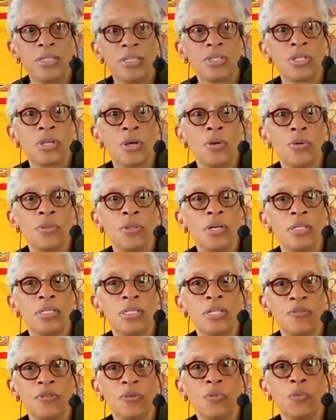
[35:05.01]
So
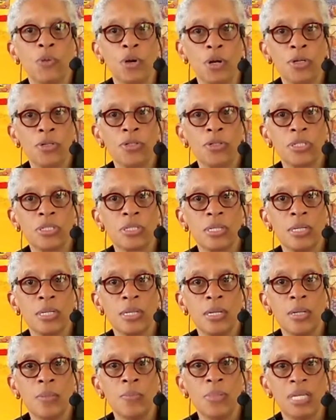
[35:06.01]
different words,
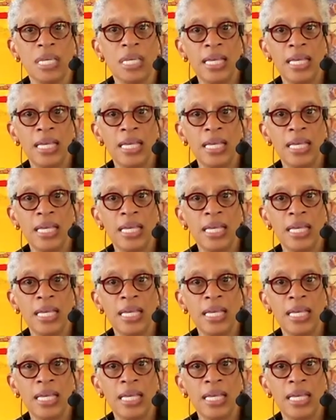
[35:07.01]
but